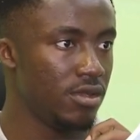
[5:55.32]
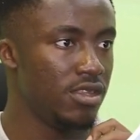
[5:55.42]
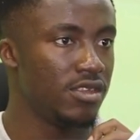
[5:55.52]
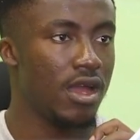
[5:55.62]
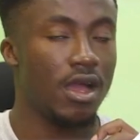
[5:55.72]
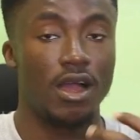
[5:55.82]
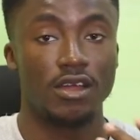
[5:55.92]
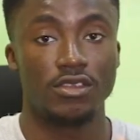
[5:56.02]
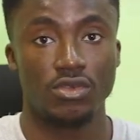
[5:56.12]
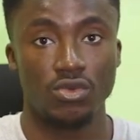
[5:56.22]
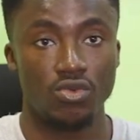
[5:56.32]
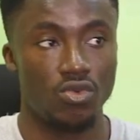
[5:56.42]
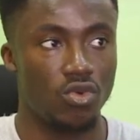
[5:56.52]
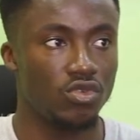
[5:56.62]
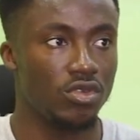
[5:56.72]
these are our 2
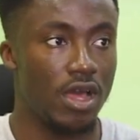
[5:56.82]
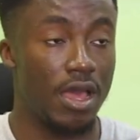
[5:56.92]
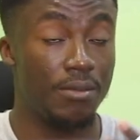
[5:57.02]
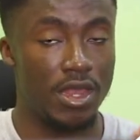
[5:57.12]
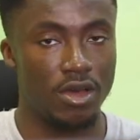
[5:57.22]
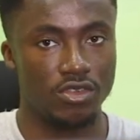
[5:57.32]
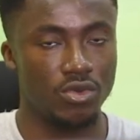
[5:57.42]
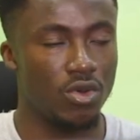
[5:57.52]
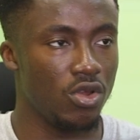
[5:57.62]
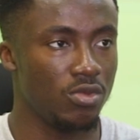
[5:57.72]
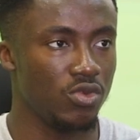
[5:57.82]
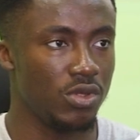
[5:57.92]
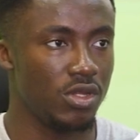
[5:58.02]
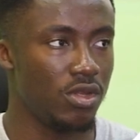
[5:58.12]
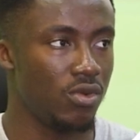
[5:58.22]
rows. I mean our 2 columns
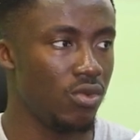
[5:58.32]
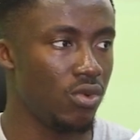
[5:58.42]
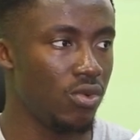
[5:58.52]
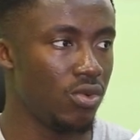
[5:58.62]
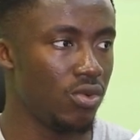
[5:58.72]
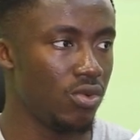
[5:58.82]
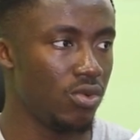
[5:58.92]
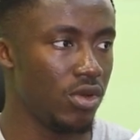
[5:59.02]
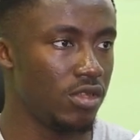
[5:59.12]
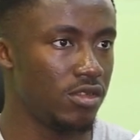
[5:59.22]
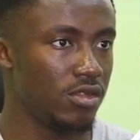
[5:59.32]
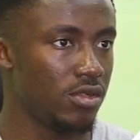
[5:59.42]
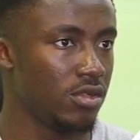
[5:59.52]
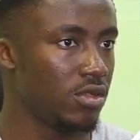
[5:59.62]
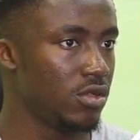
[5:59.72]
within the row, right?
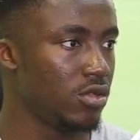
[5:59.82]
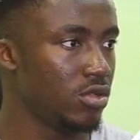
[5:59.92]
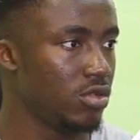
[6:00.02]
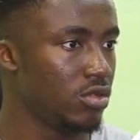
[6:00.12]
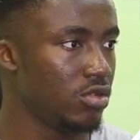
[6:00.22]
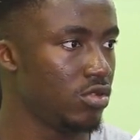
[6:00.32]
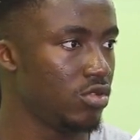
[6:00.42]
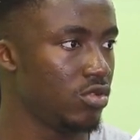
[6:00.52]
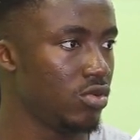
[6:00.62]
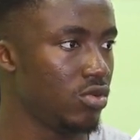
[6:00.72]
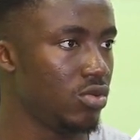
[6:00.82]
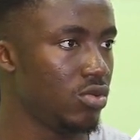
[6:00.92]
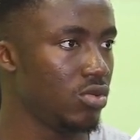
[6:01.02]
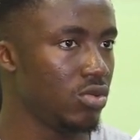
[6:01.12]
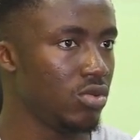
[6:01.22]
So
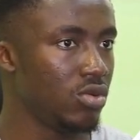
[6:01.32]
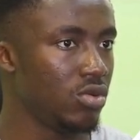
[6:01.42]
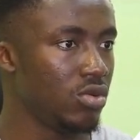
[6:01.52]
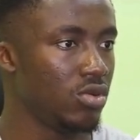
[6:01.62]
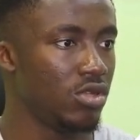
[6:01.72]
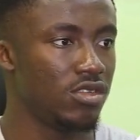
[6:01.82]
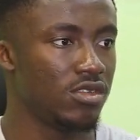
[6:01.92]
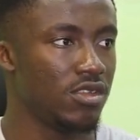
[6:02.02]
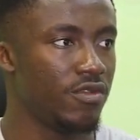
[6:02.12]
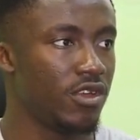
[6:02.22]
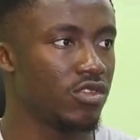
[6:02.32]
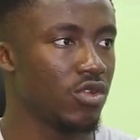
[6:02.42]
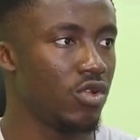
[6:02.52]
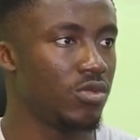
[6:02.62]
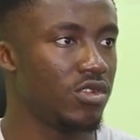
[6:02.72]
this is the first column,